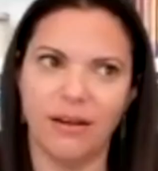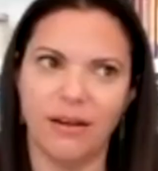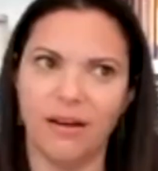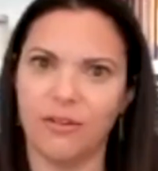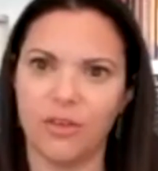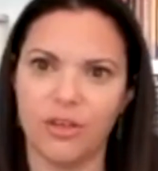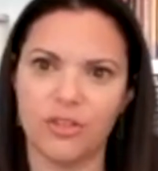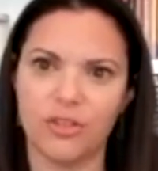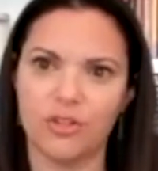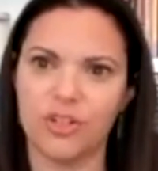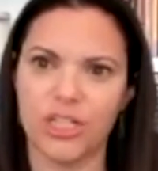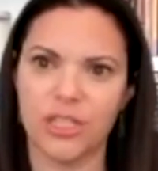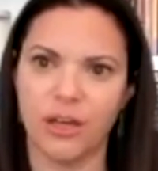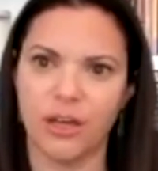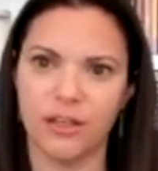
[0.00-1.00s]
Our thoughts are
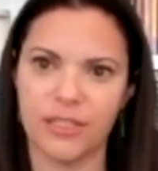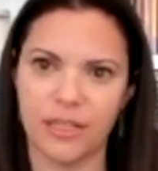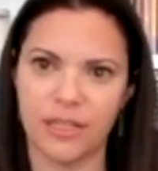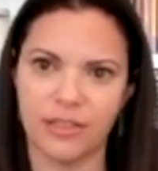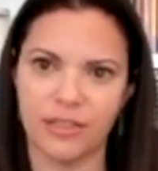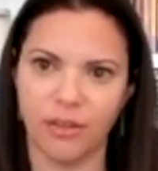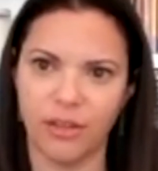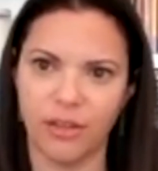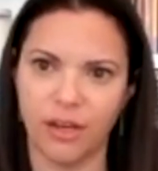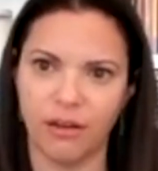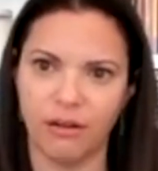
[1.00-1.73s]
just thoughts. That's all they are.